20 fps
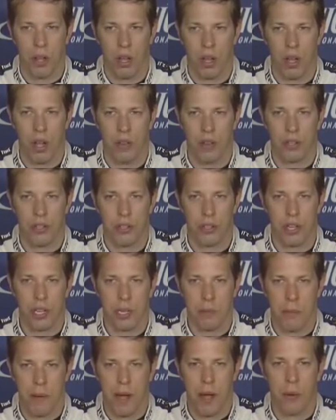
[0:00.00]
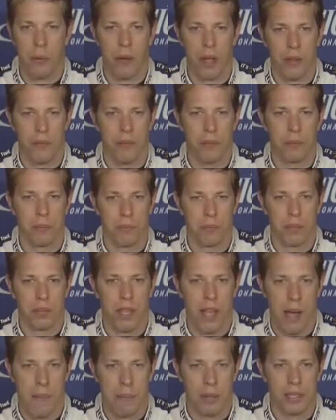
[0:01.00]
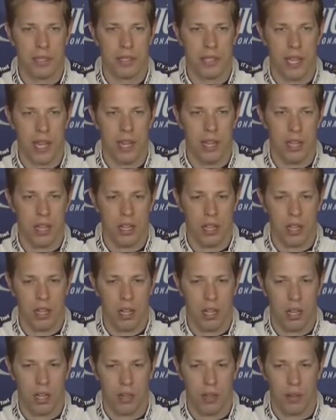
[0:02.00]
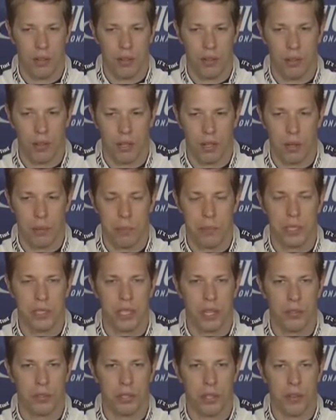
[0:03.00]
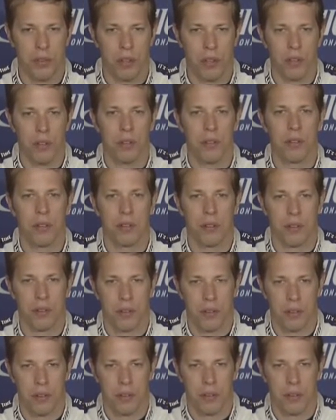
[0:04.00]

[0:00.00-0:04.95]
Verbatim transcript: uh, that you need to bow away from topics that uh, could be self-serving. Yeah.